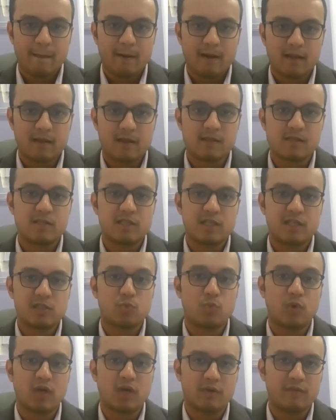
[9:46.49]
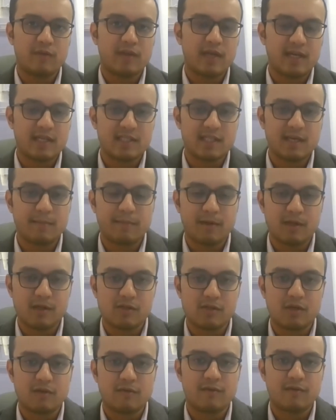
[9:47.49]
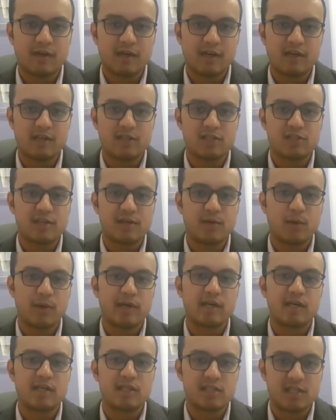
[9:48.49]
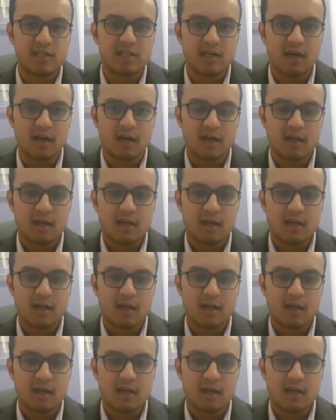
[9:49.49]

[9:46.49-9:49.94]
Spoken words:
And this is just one of the examples of dentistry going digital.